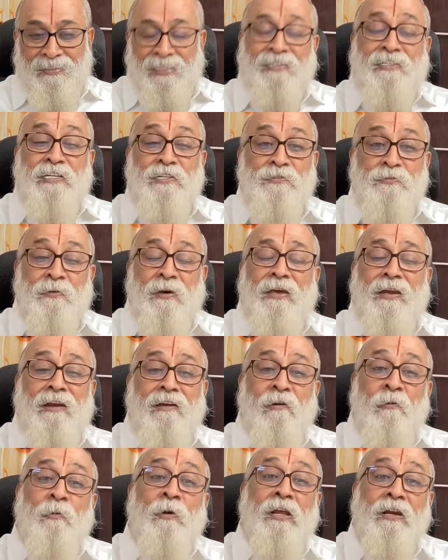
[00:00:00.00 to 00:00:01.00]
That is
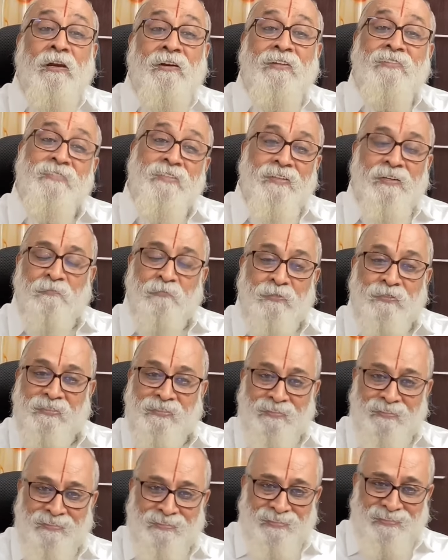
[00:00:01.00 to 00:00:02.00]
where awareness
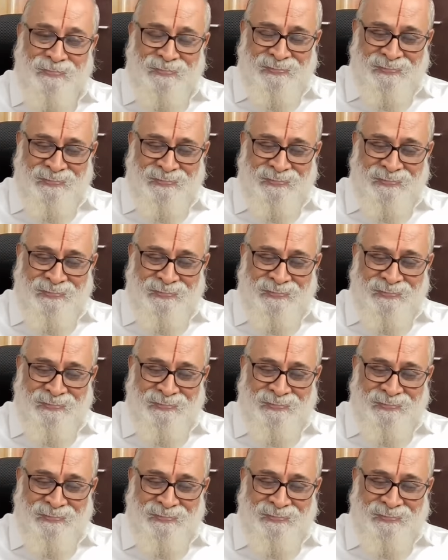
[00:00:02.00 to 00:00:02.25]
comes.